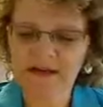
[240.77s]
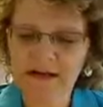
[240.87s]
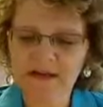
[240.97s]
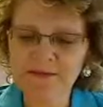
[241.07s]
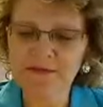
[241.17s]
to
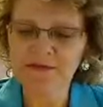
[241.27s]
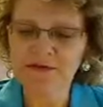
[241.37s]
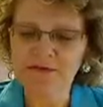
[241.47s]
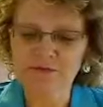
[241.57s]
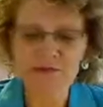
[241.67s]
find books
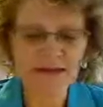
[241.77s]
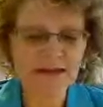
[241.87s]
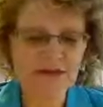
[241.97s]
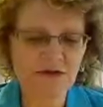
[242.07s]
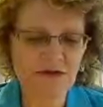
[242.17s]
you'll
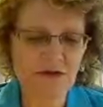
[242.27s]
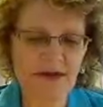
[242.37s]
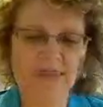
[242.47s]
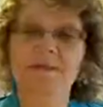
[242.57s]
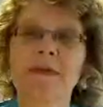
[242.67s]
really enjoy
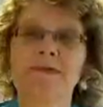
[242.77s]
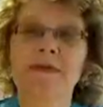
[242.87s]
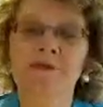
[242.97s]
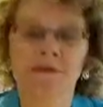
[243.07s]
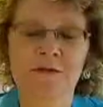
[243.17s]
and
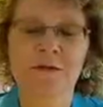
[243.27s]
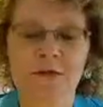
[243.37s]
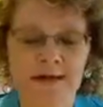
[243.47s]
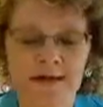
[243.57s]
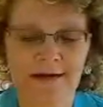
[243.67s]
benefit from
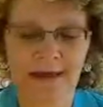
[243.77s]
reading.